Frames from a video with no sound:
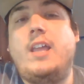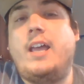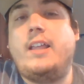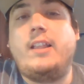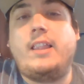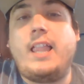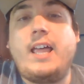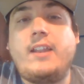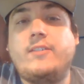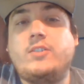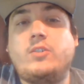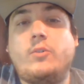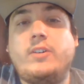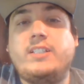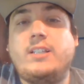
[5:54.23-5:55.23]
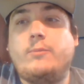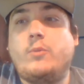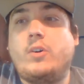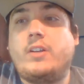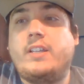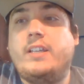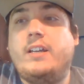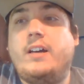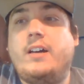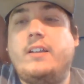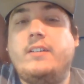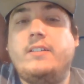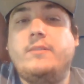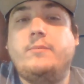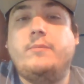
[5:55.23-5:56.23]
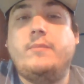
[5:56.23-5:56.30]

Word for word: a lot of stories I'm working on,